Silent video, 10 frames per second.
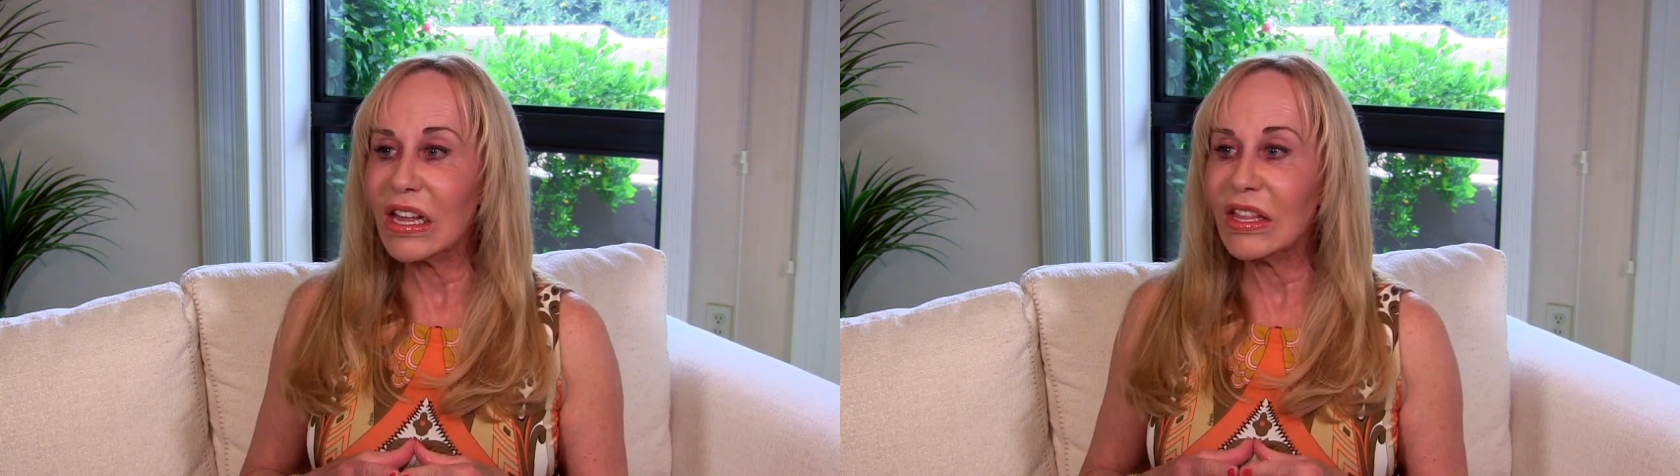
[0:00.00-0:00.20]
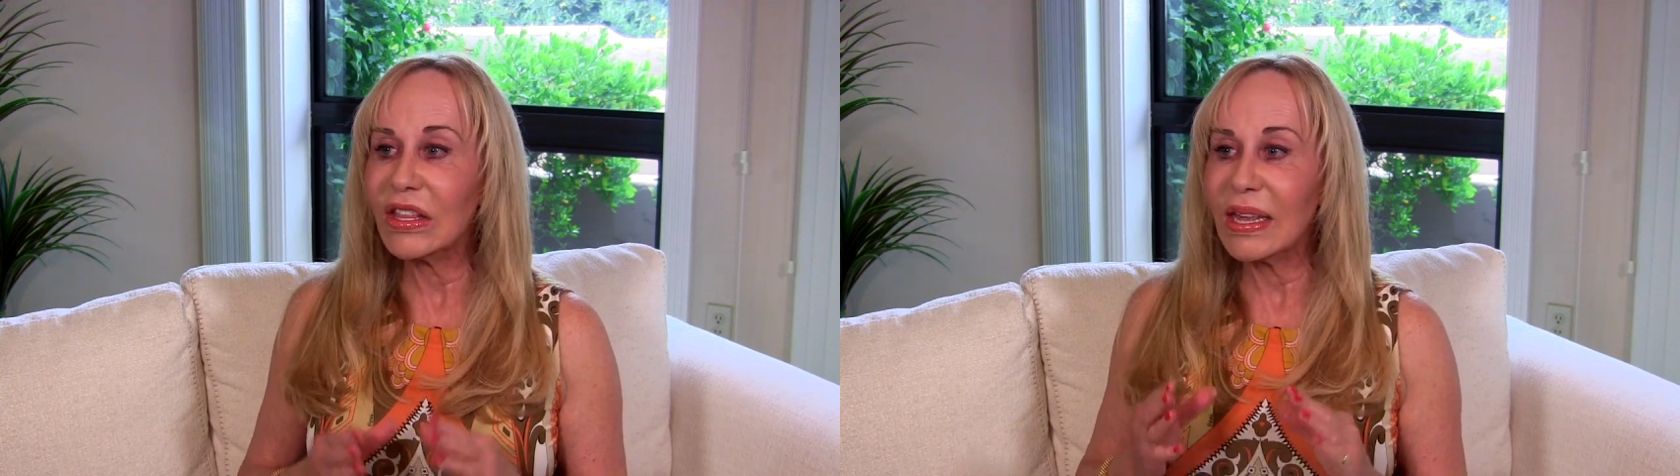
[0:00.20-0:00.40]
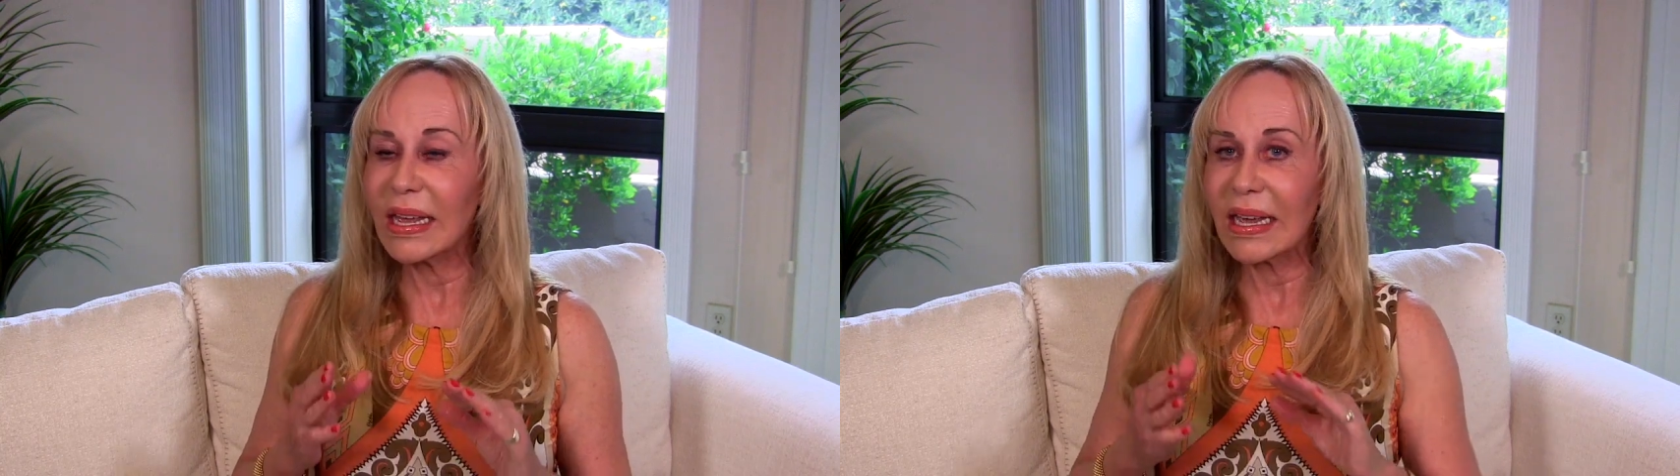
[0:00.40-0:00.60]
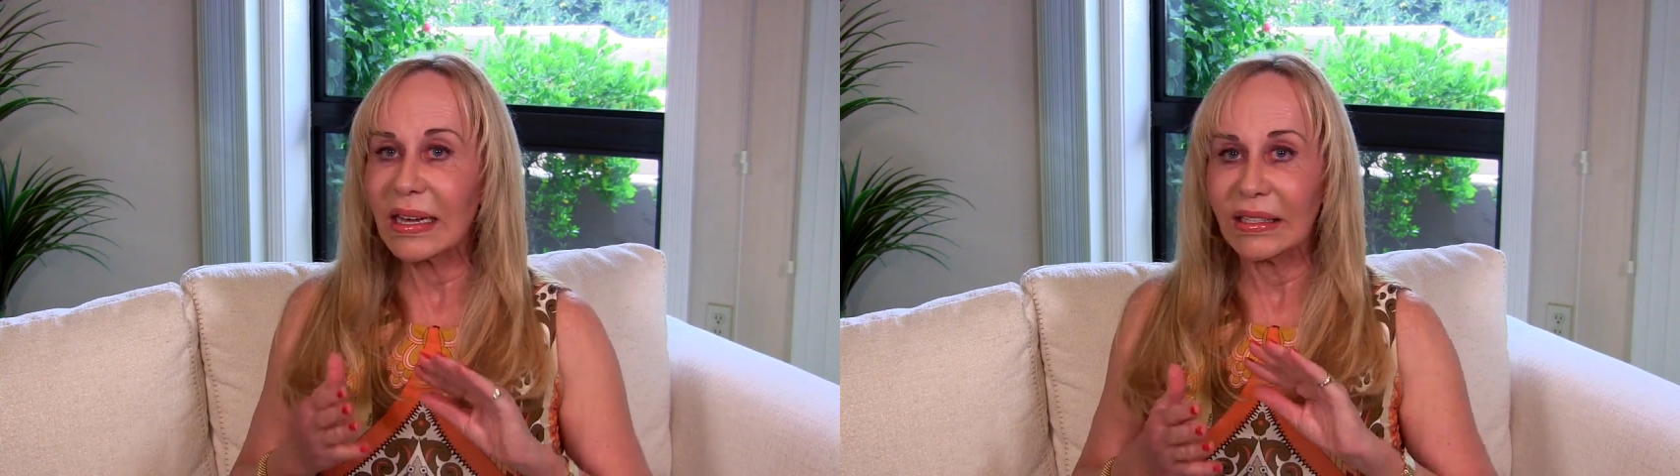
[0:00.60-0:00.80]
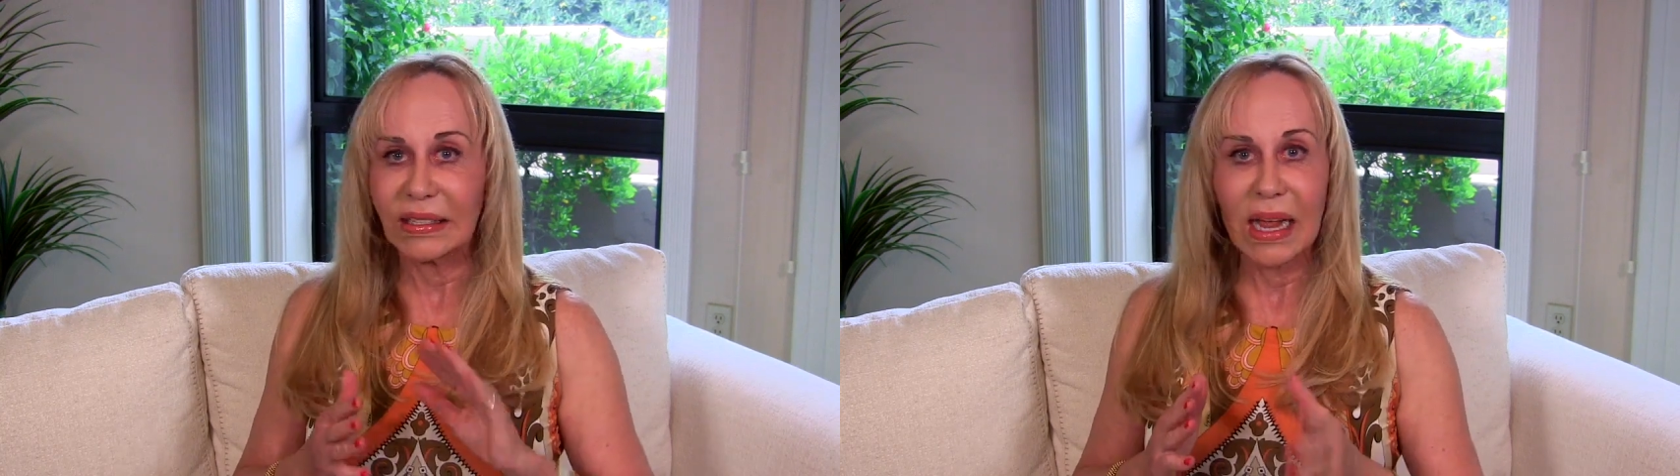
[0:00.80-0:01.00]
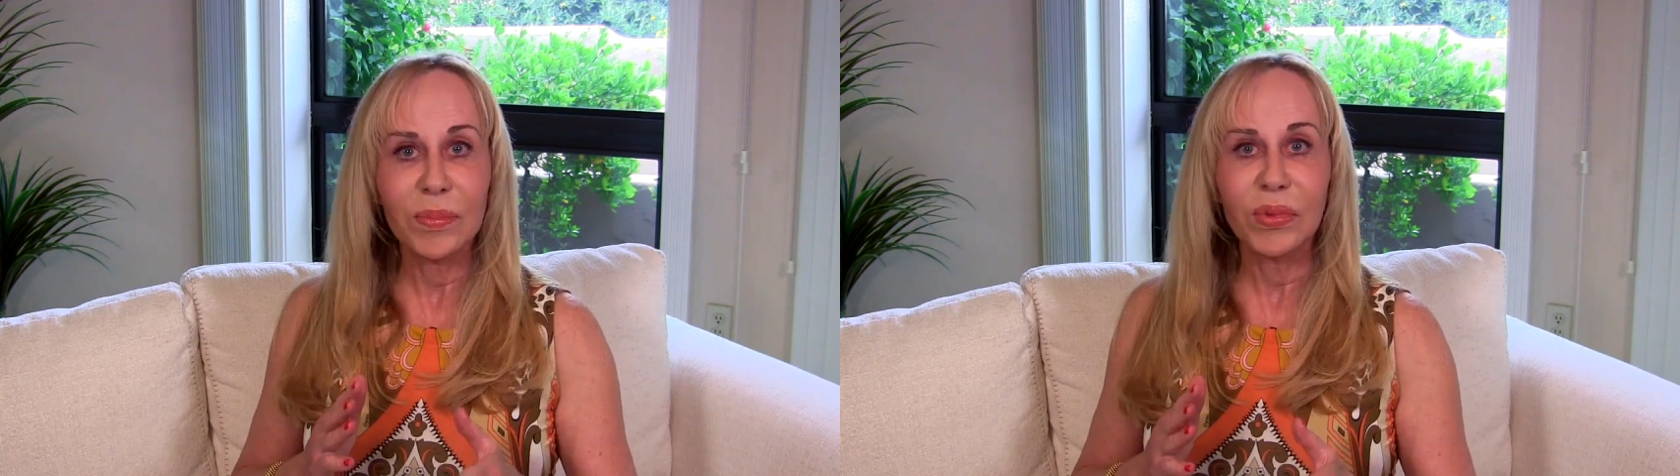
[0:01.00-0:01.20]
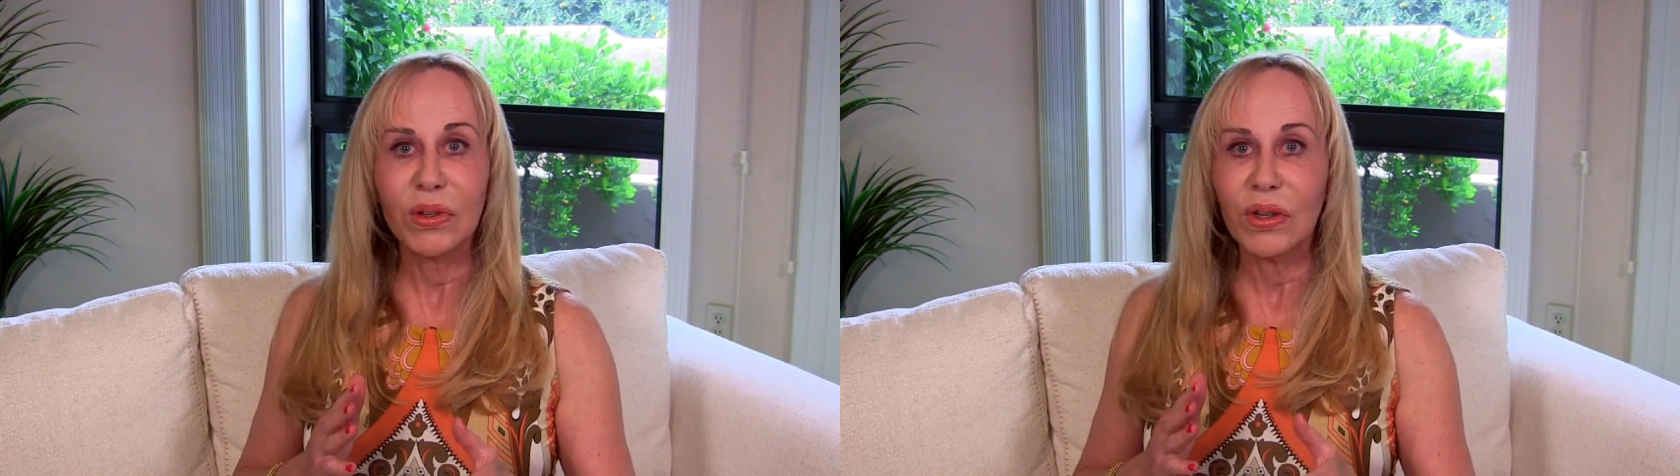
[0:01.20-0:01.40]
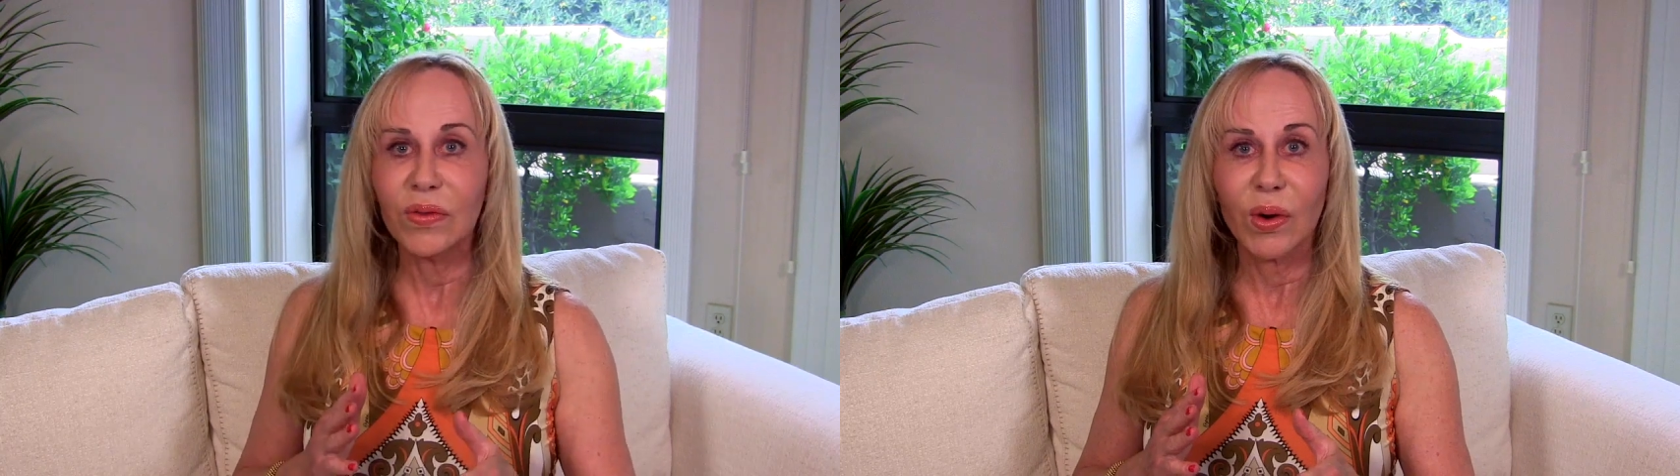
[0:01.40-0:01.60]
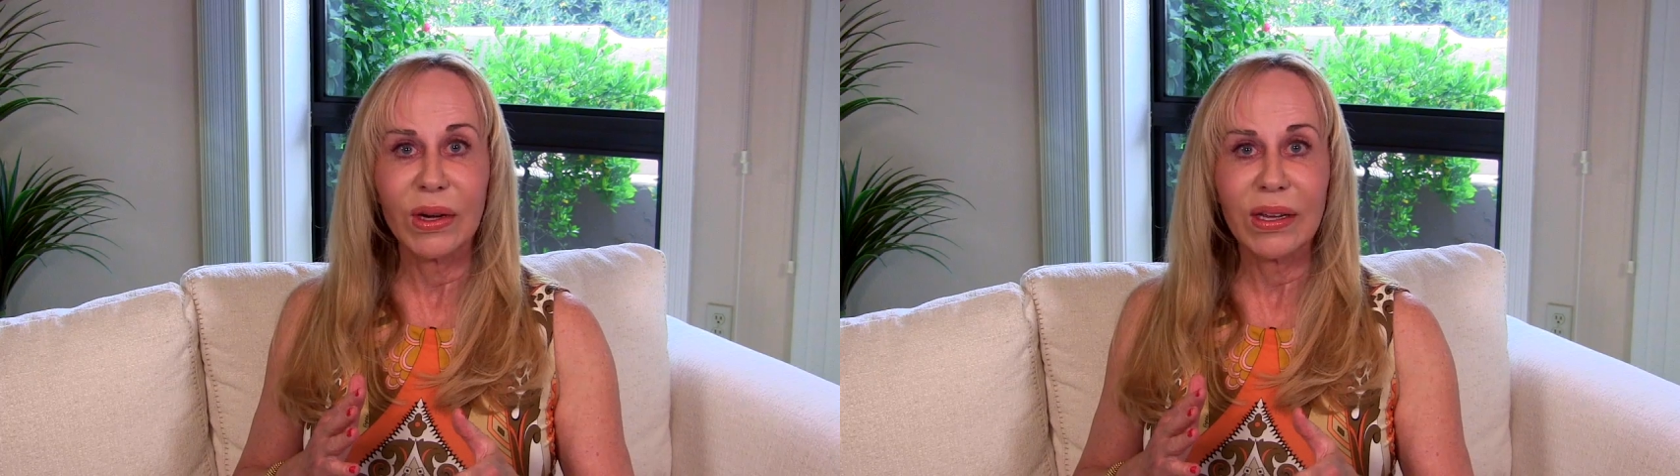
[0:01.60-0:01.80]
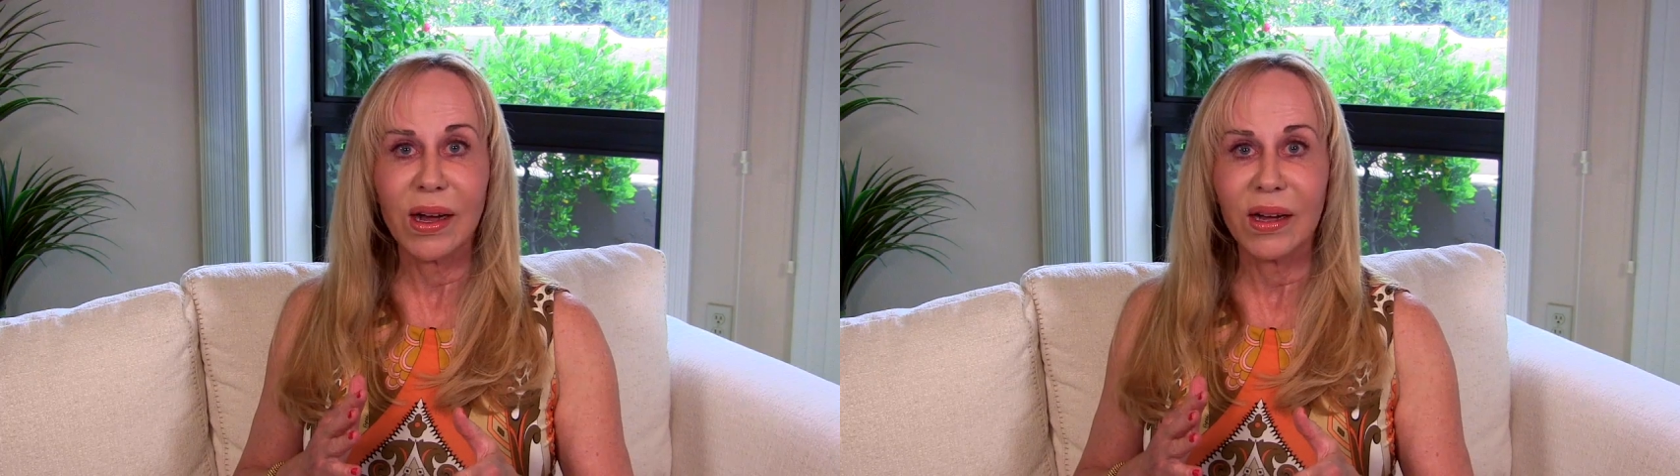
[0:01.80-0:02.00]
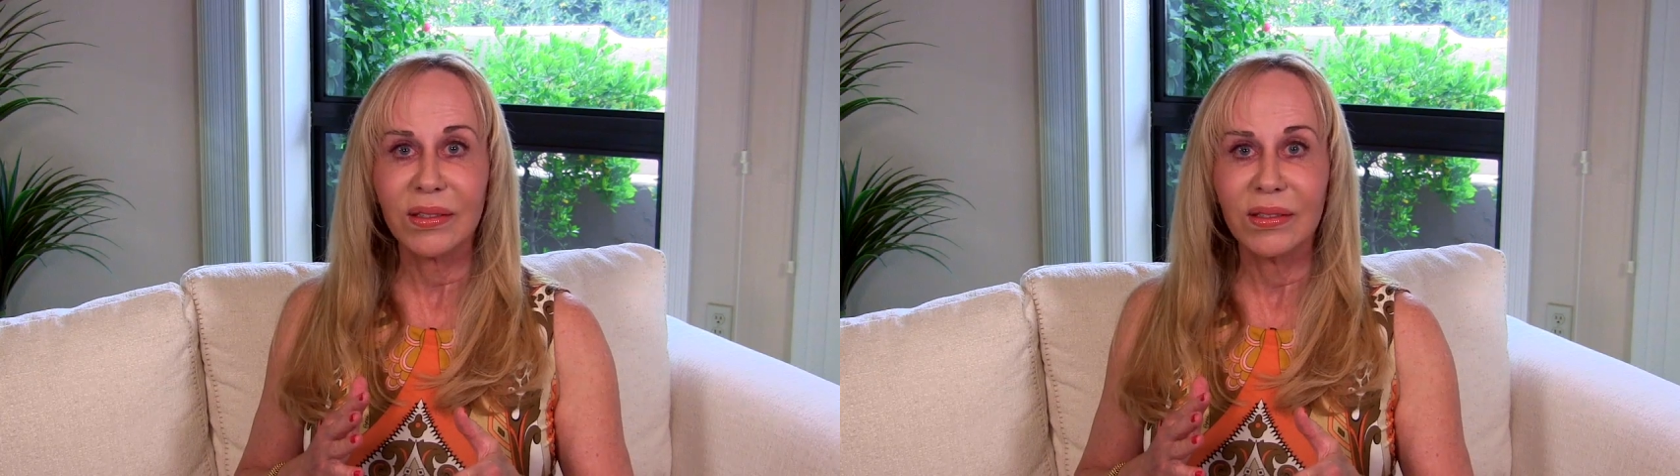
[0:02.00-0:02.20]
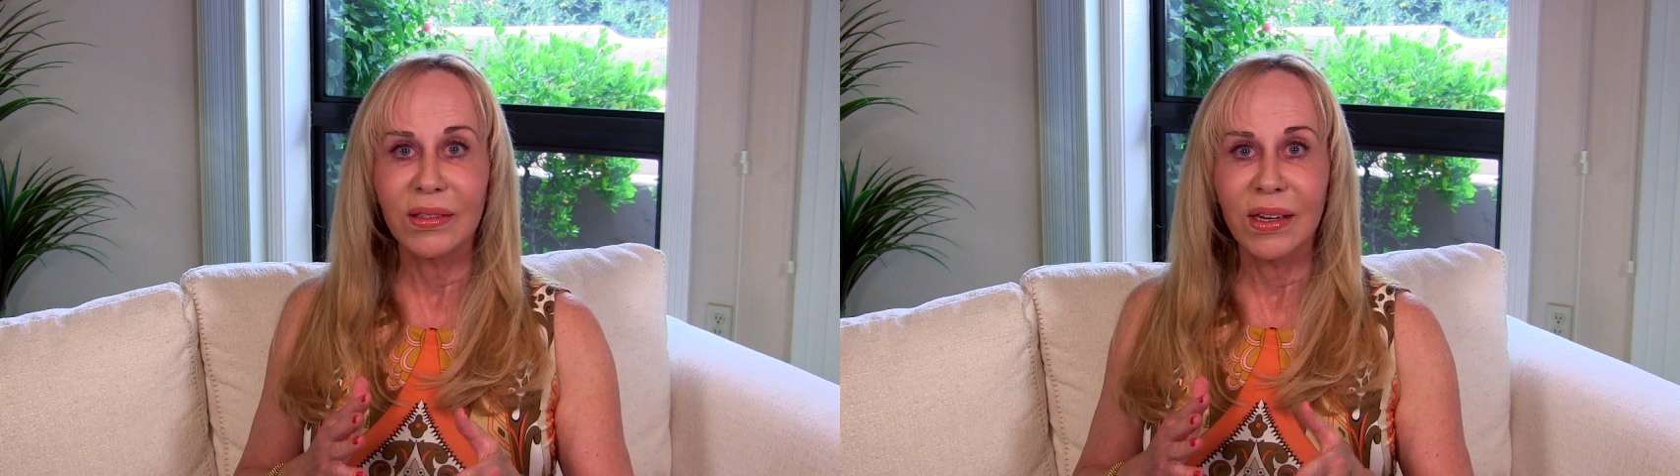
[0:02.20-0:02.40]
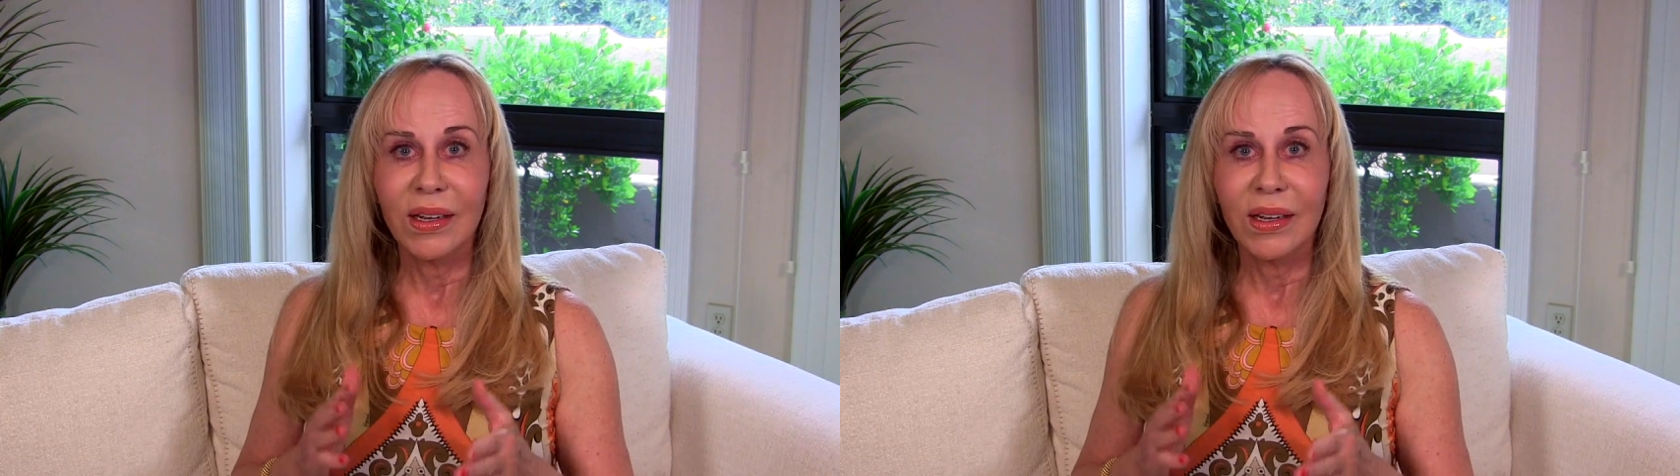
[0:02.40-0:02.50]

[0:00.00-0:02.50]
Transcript: The example you've already gotten